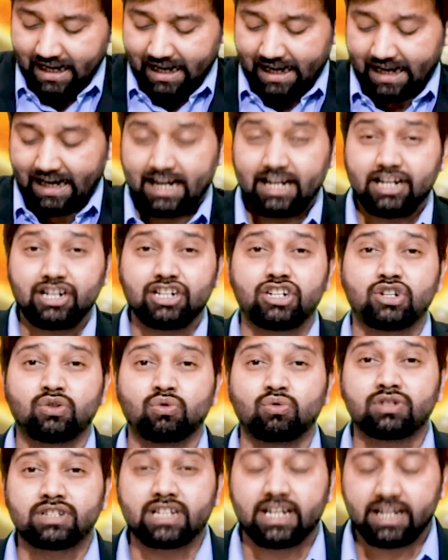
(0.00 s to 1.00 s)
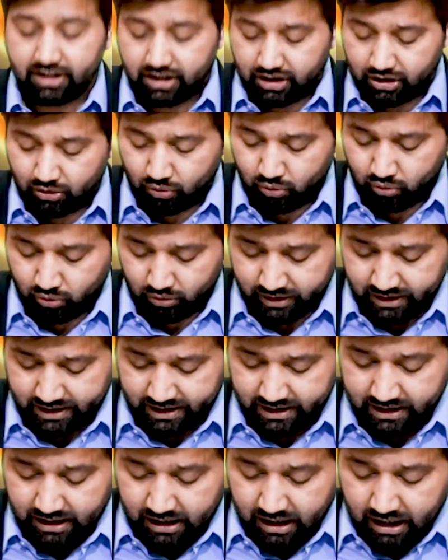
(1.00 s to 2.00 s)
and using
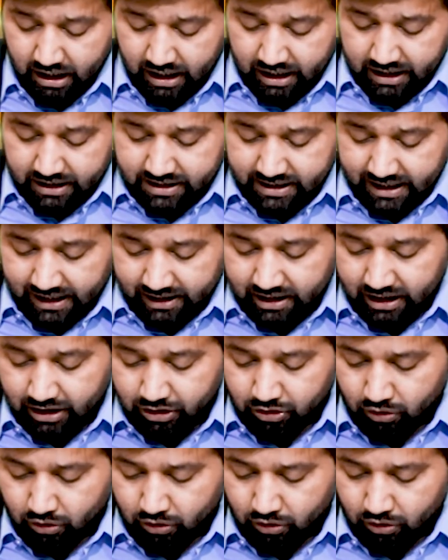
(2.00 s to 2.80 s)
tools, checking